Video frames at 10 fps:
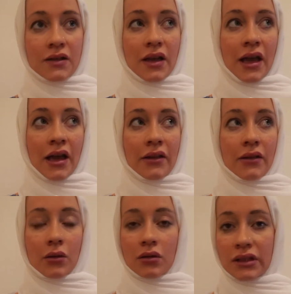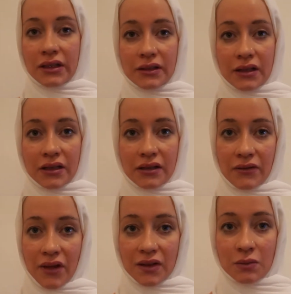and all these things,
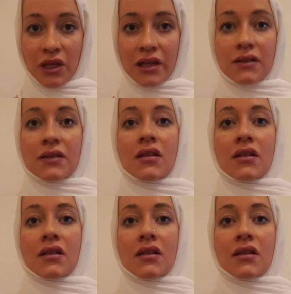investment